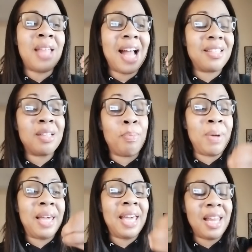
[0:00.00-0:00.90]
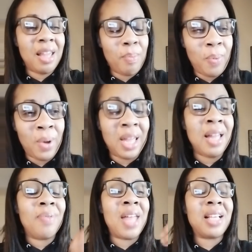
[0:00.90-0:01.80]
That's a beginning
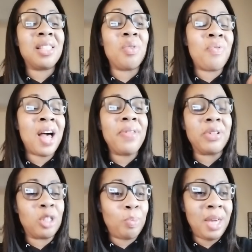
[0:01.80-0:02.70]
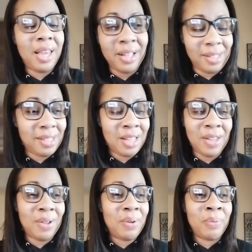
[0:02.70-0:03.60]
point. That's the Father speaking to
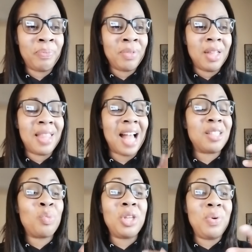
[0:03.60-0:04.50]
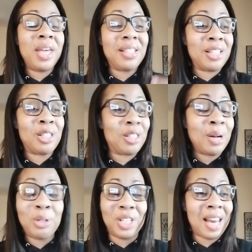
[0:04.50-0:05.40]
you. That's when you get to
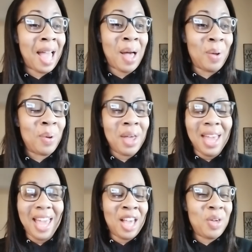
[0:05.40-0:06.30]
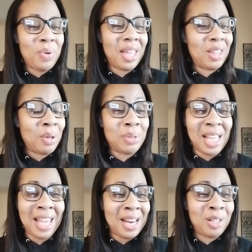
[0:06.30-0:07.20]
search it out and you get those
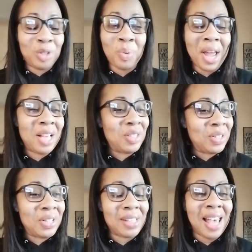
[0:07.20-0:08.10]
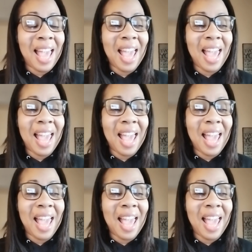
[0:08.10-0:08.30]
hidden treasures